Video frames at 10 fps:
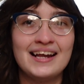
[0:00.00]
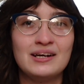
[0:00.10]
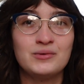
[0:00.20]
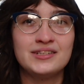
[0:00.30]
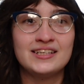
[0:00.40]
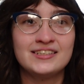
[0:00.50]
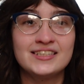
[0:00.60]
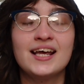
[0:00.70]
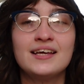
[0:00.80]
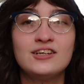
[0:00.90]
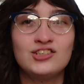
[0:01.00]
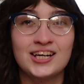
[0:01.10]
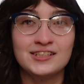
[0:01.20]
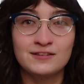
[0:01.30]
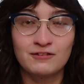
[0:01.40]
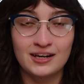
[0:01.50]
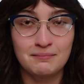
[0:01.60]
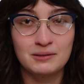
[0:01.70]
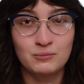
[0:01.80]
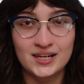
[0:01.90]
and it was instead the chance for
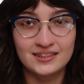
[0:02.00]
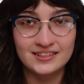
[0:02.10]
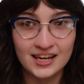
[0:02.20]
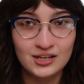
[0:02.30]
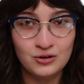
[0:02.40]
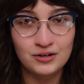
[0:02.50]
him to break the cycle